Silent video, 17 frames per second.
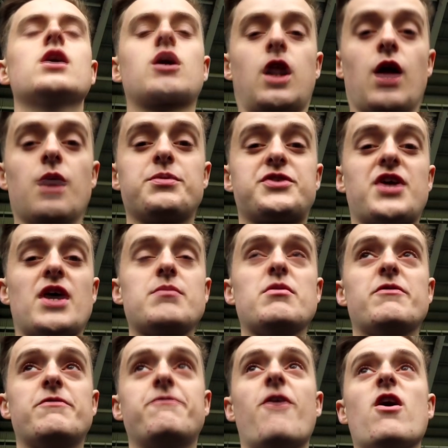club
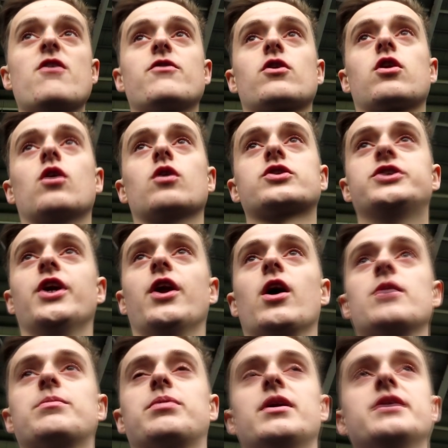statement, 5 o'clock
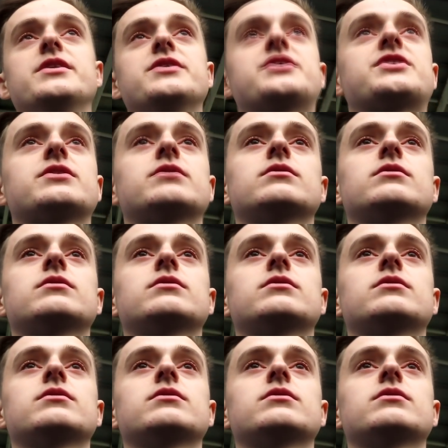tonight, please.